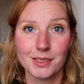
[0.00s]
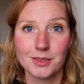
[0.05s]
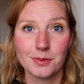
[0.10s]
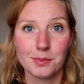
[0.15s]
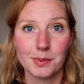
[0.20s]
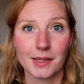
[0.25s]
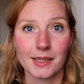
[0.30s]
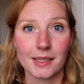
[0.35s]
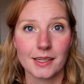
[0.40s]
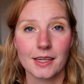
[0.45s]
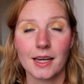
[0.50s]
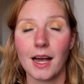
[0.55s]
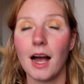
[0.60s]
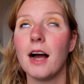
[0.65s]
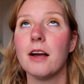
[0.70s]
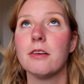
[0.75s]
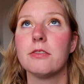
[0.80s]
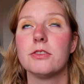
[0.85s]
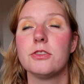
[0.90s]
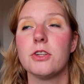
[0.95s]
pink.
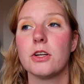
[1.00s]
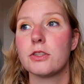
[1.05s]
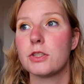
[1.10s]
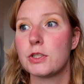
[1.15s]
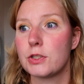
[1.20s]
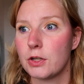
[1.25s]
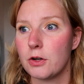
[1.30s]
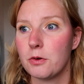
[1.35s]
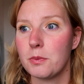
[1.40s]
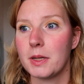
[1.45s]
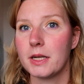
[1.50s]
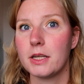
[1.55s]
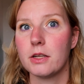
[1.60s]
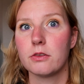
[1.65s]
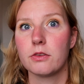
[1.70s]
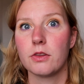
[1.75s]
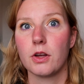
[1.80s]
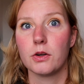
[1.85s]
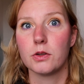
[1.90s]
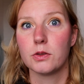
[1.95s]
I've done so many
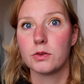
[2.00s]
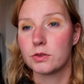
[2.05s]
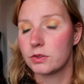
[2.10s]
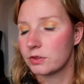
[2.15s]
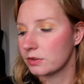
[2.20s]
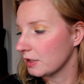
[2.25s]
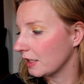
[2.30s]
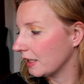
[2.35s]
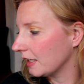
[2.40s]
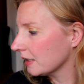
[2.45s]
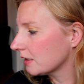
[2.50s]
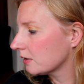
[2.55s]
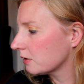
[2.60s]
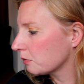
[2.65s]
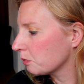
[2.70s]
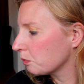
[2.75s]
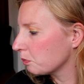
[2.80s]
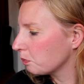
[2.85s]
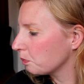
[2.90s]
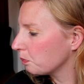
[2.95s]
of those.
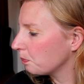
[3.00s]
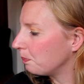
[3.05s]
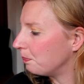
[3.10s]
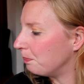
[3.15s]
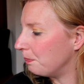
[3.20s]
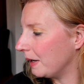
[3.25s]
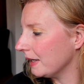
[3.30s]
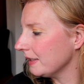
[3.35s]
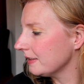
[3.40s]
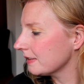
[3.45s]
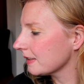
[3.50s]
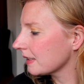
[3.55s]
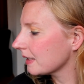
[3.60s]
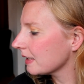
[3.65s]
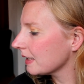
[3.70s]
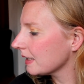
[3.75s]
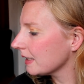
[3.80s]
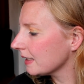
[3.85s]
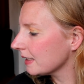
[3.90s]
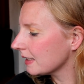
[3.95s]
It's
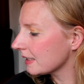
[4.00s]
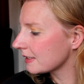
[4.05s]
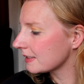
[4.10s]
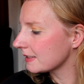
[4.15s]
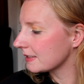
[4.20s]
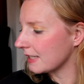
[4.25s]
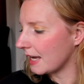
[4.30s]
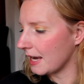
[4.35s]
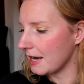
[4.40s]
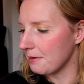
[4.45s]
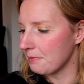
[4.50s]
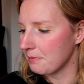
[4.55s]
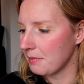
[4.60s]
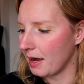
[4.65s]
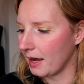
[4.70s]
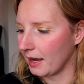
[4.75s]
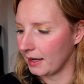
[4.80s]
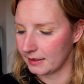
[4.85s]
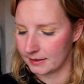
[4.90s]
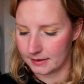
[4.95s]
basically the same
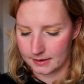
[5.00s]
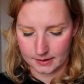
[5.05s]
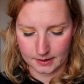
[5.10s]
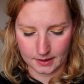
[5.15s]
as